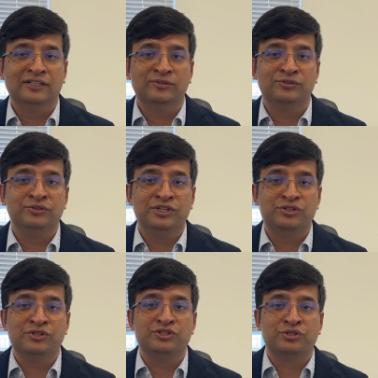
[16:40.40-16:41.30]
you need
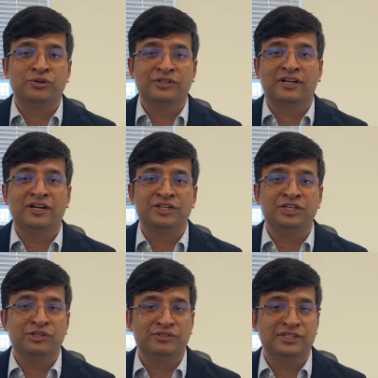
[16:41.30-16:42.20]
to ensure the
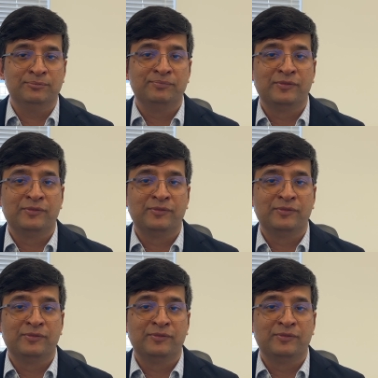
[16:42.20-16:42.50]
continuity.